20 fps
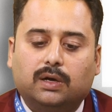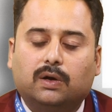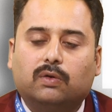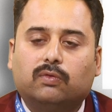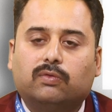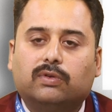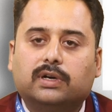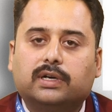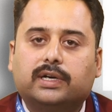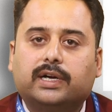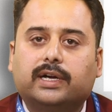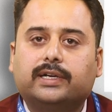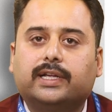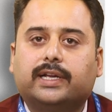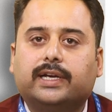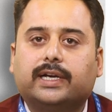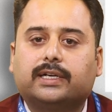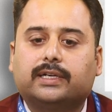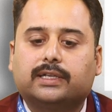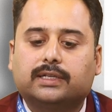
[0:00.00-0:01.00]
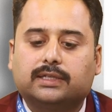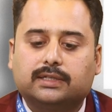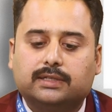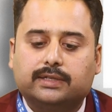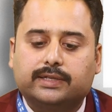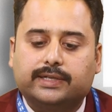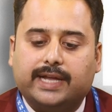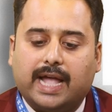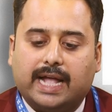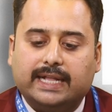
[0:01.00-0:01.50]
worker director
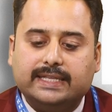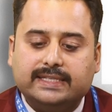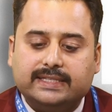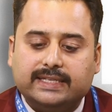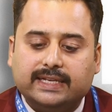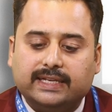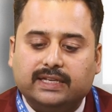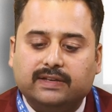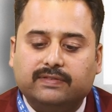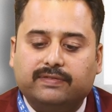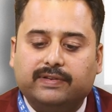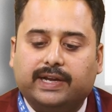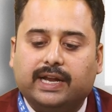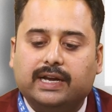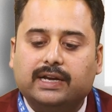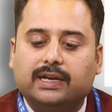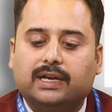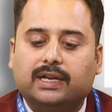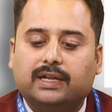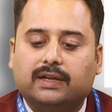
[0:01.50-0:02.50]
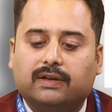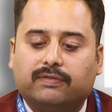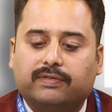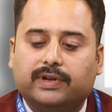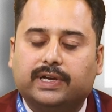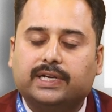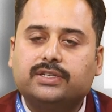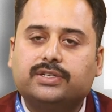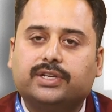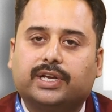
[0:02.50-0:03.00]
can significantly
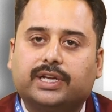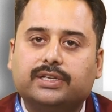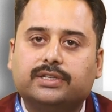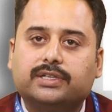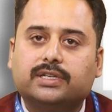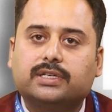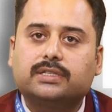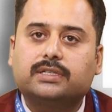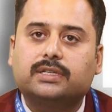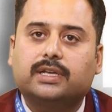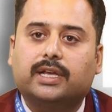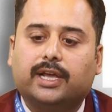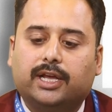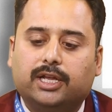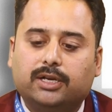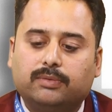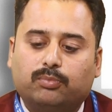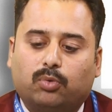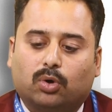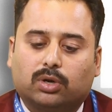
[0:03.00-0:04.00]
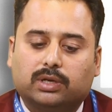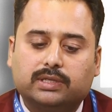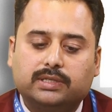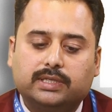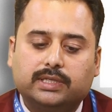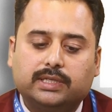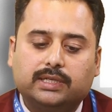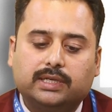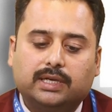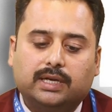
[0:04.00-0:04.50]
affect changes in
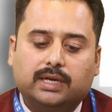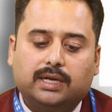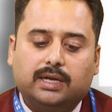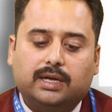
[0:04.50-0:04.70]
policy